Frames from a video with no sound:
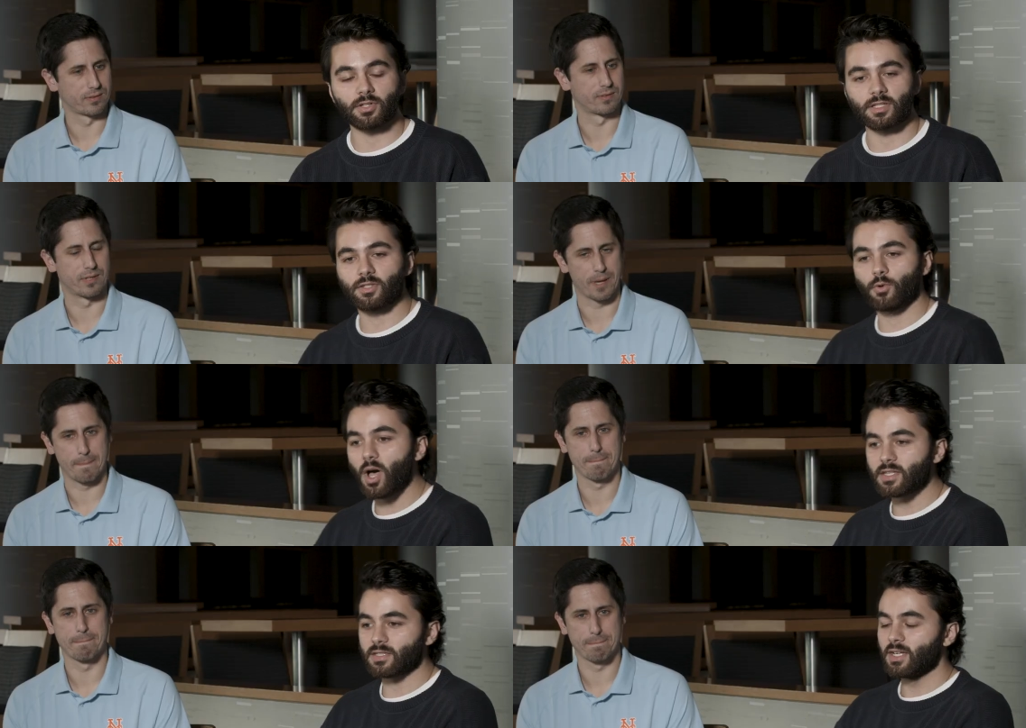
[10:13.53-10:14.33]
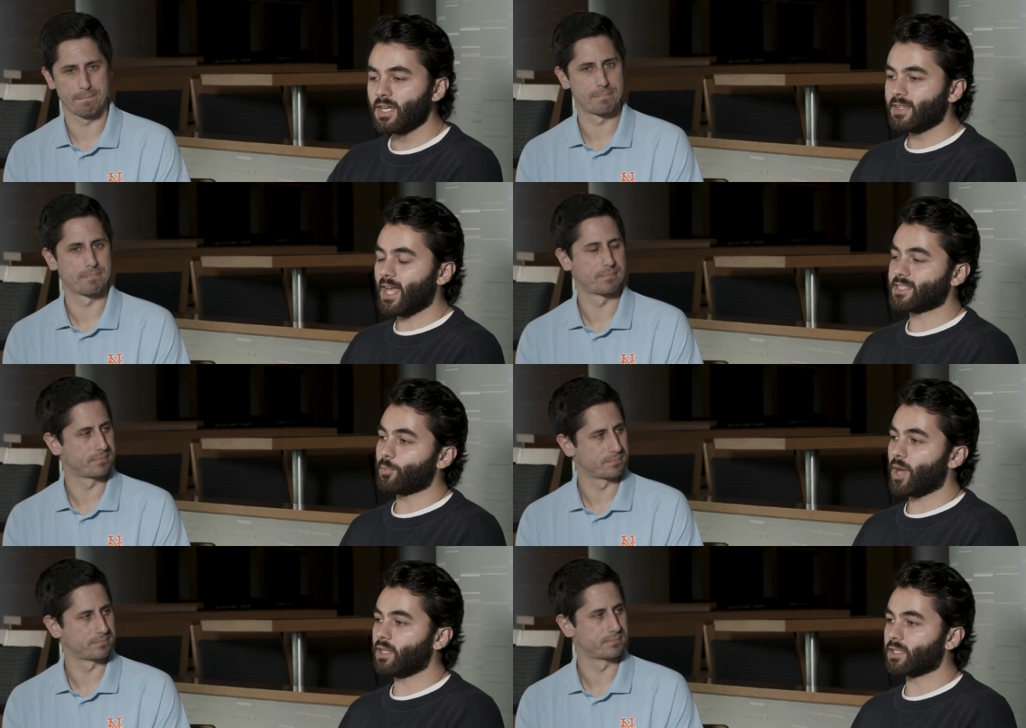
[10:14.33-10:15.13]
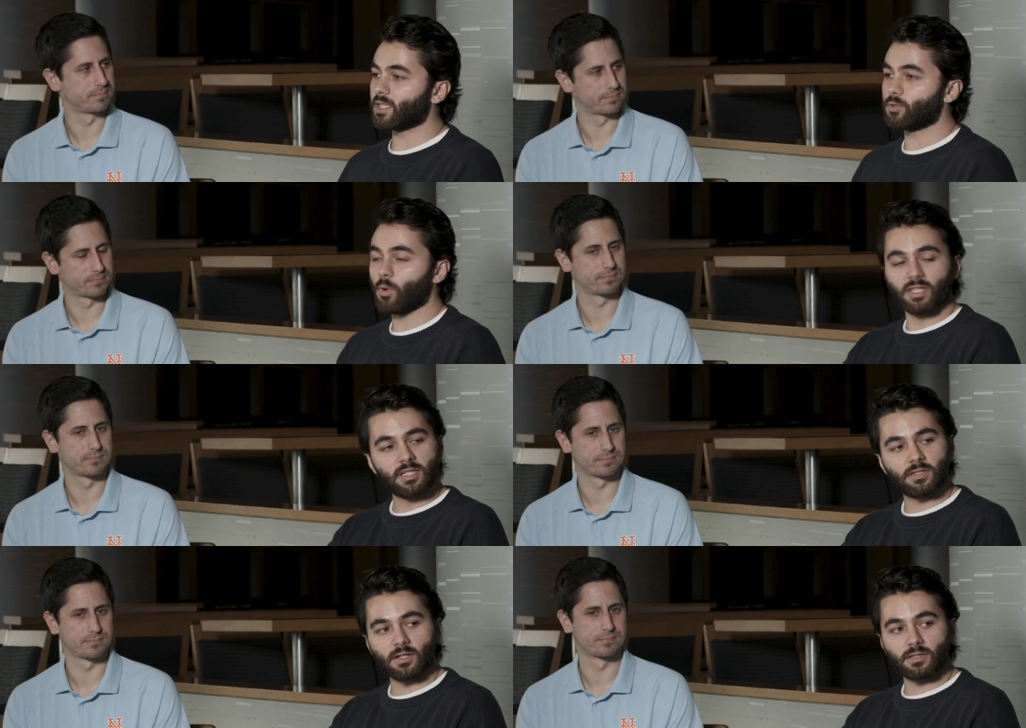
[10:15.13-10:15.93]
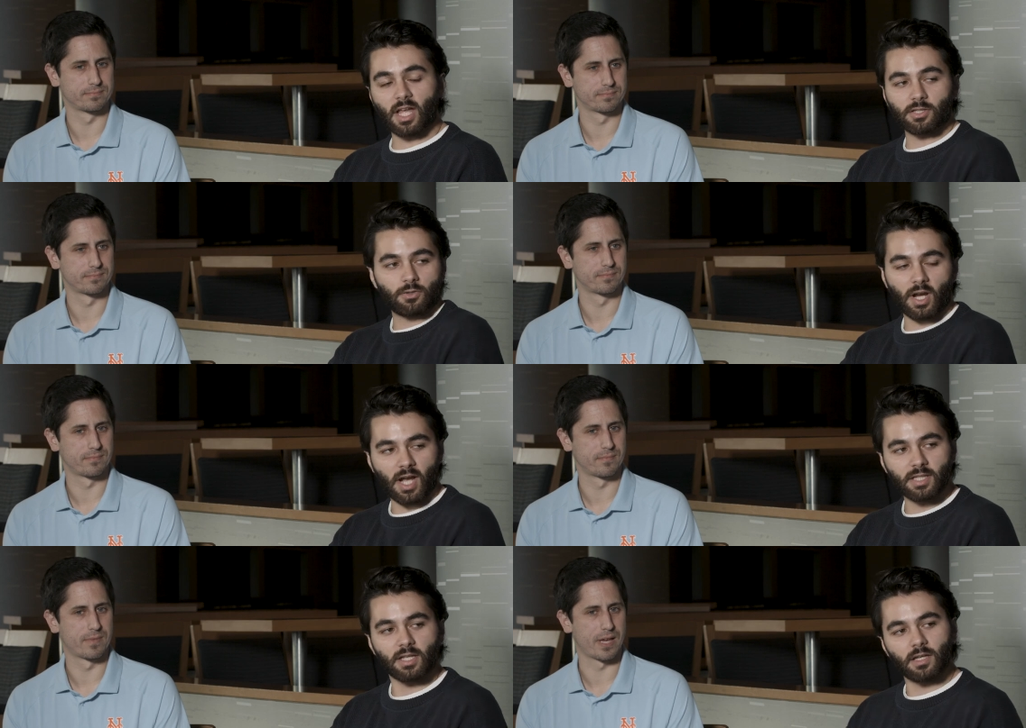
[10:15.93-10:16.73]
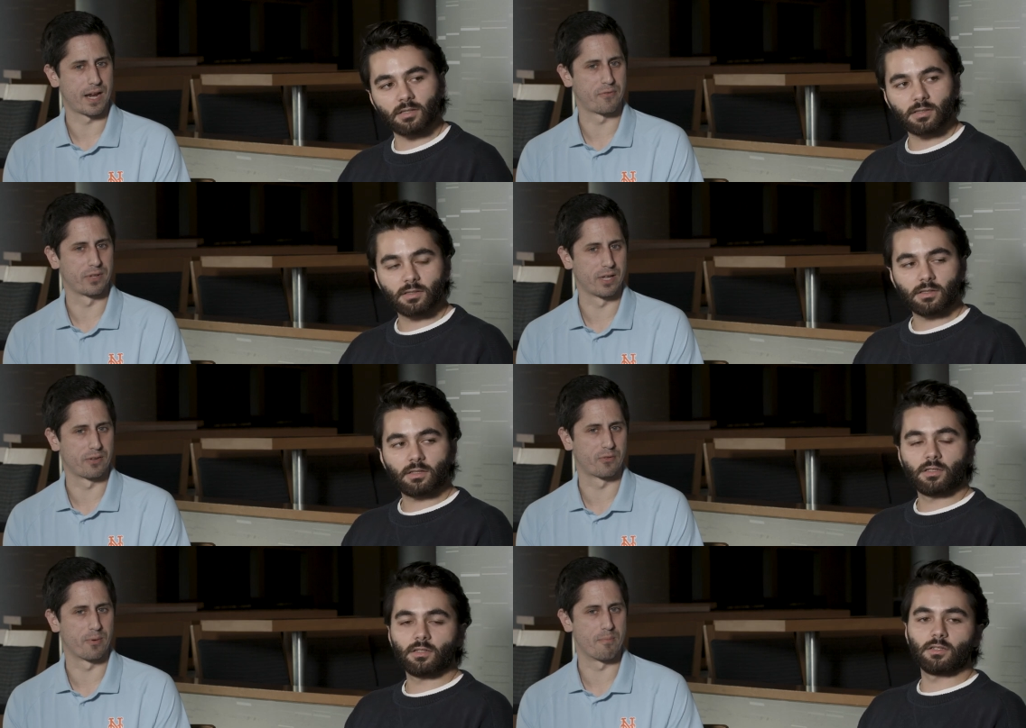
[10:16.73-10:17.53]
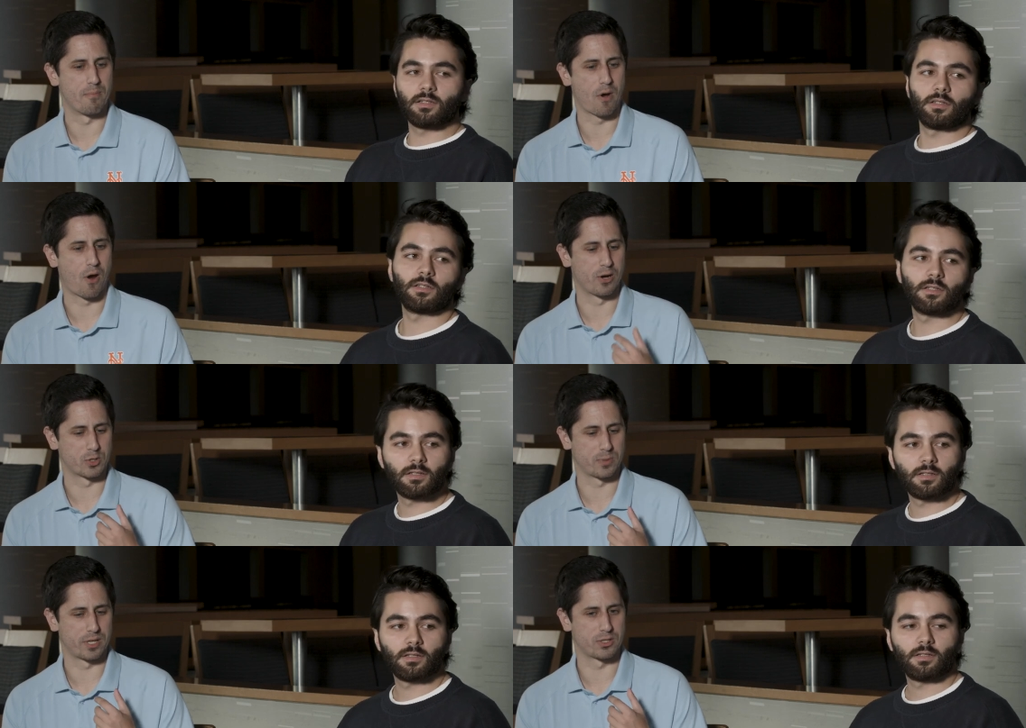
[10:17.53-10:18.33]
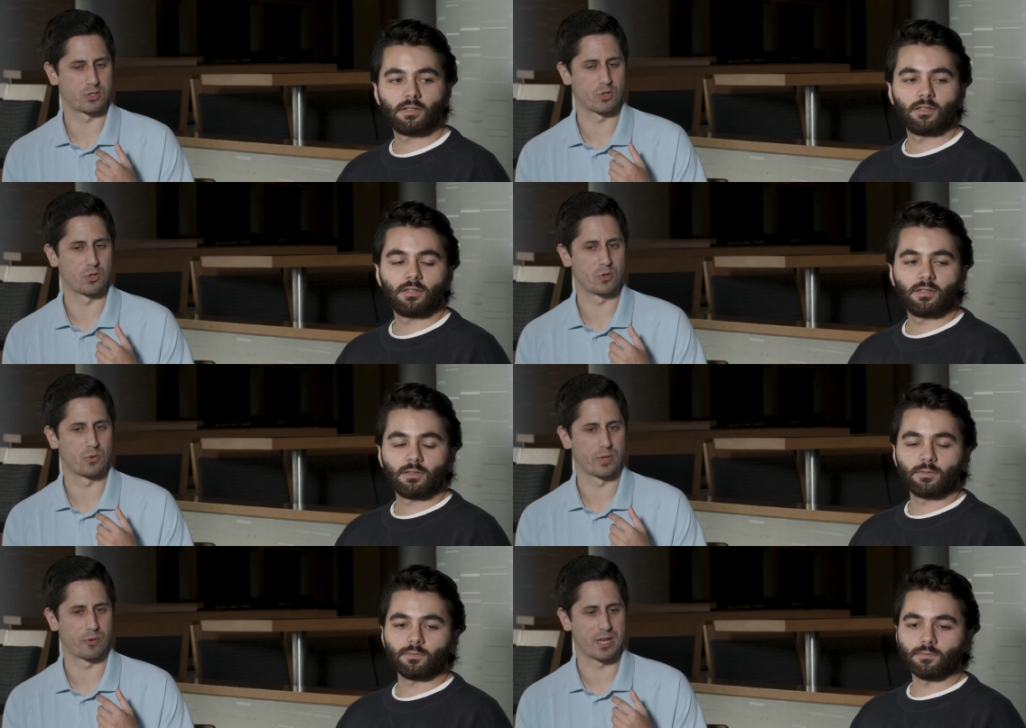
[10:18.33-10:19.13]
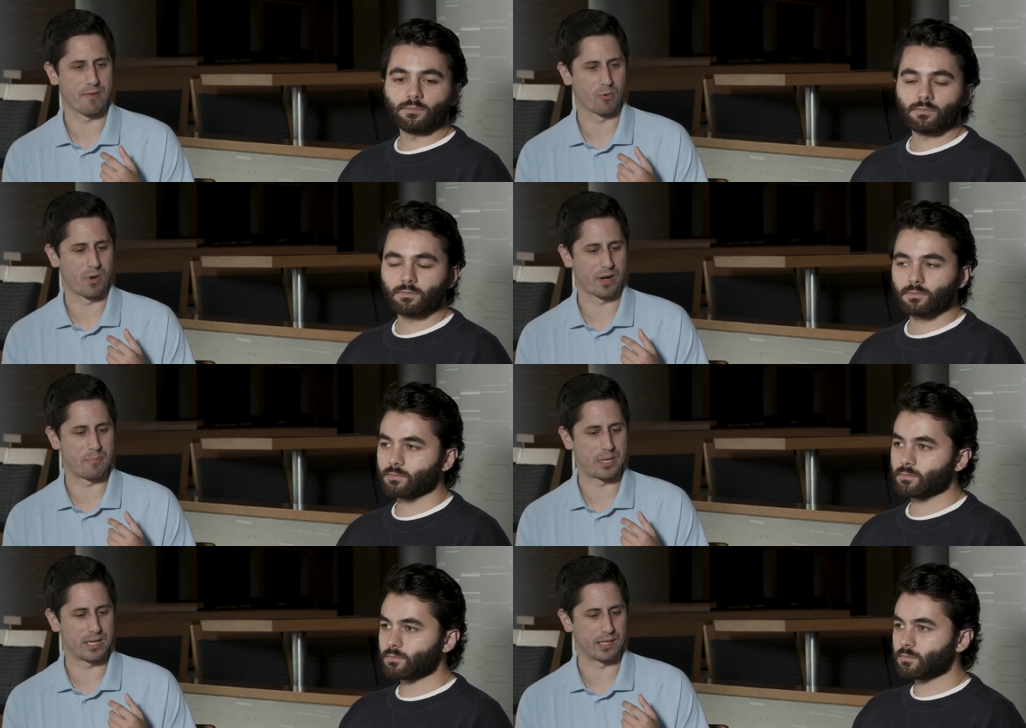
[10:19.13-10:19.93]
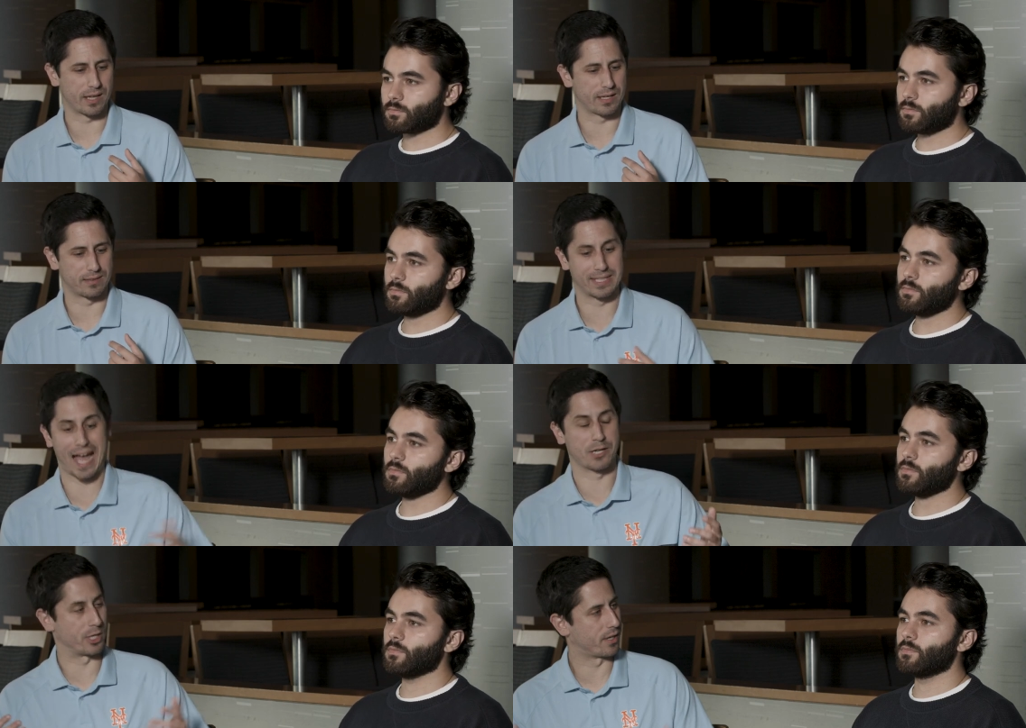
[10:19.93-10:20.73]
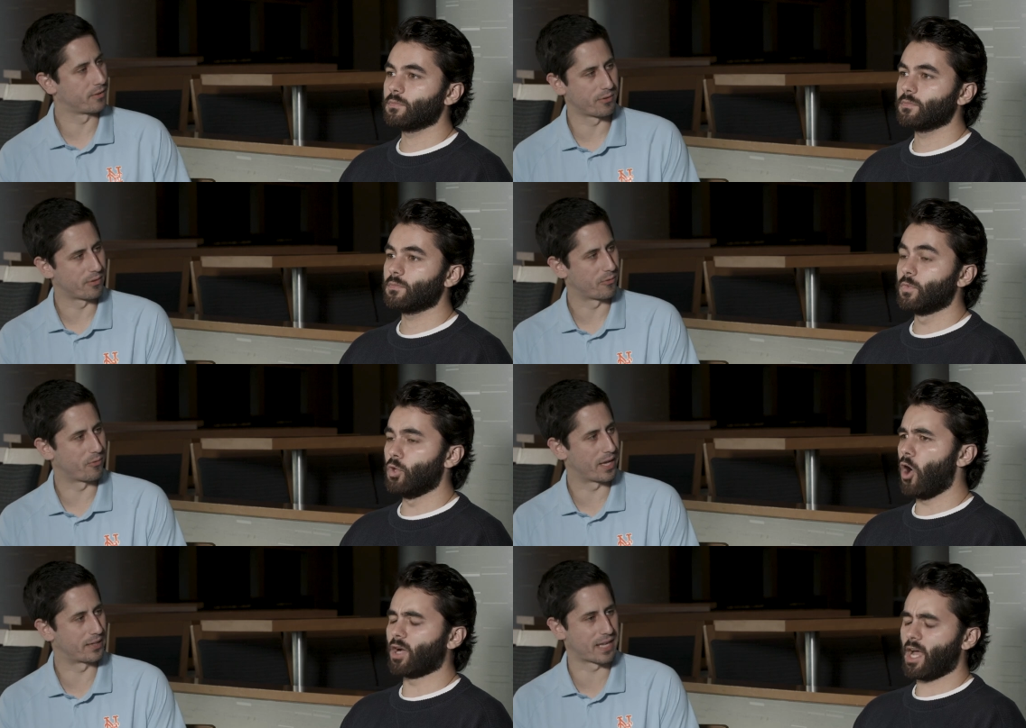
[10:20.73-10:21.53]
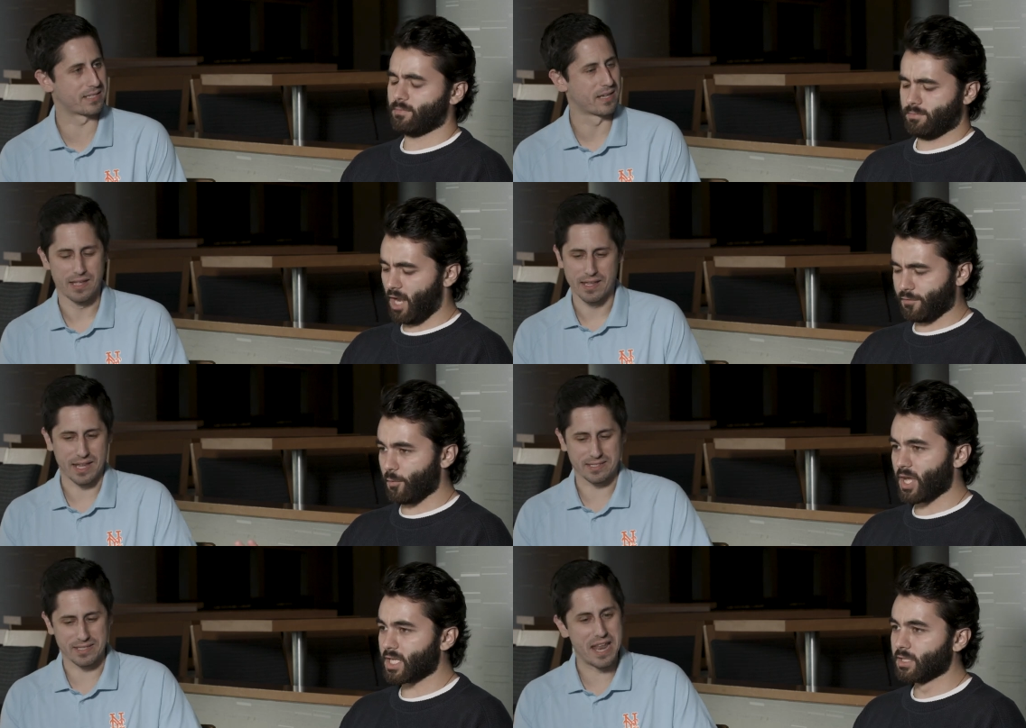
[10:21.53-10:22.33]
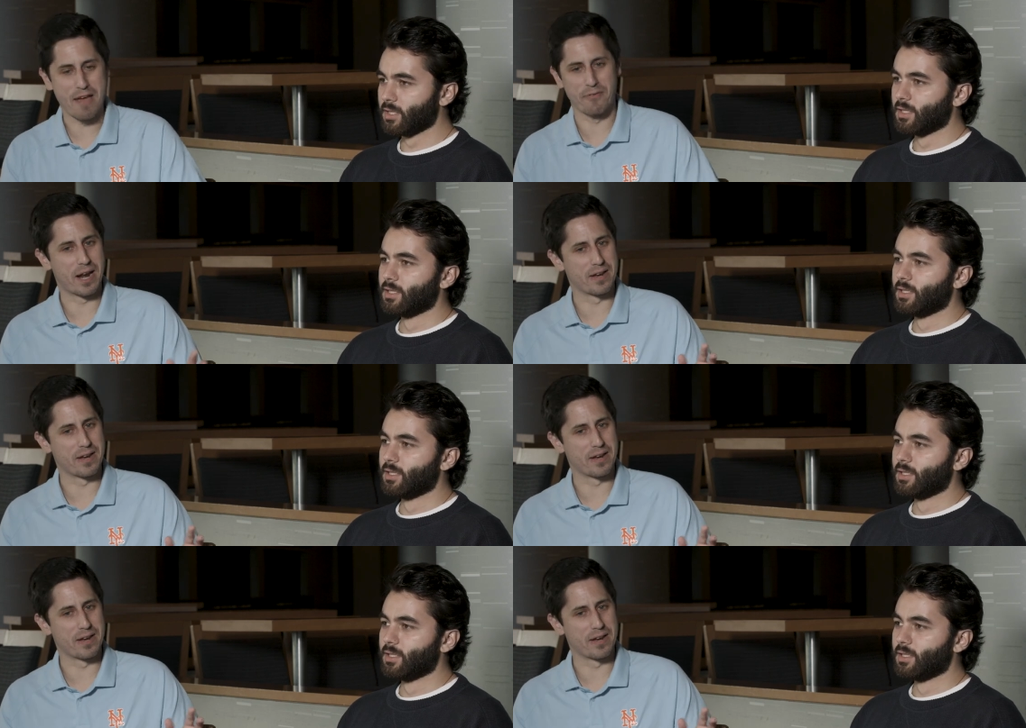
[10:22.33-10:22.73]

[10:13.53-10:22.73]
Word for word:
Speaker 1: because yeah. to us that's compelling and to our listeners that's yeah. great content
Speaker 2: and i feel like from our experience too like we never want to be like gotcha no, like God, that's God forbid. That's never